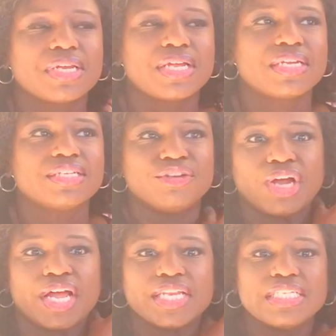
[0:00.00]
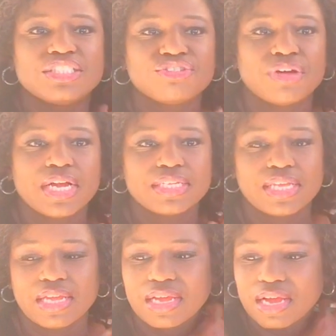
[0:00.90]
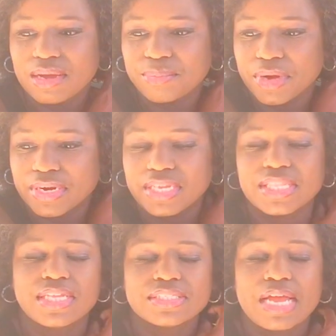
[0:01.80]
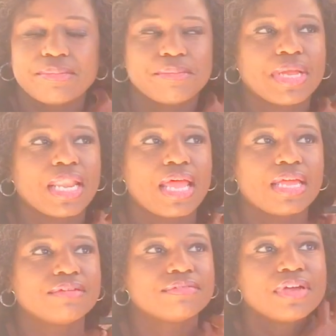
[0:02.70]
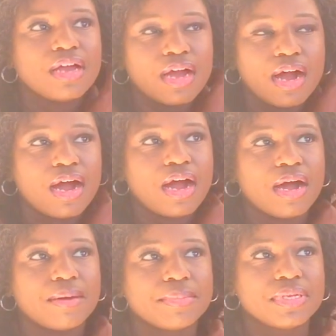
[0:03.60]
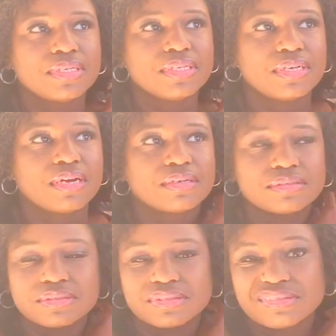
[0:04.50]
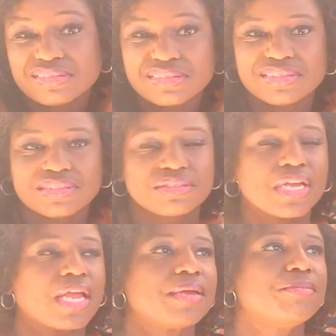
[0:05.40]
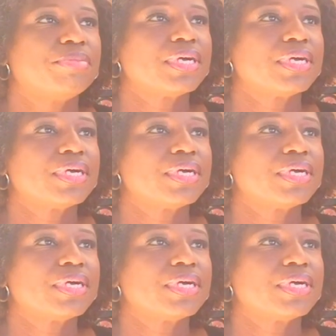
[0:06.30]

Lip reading: I'm glad, you know, I at least tried that part at that time in my life. And you know, it was okay.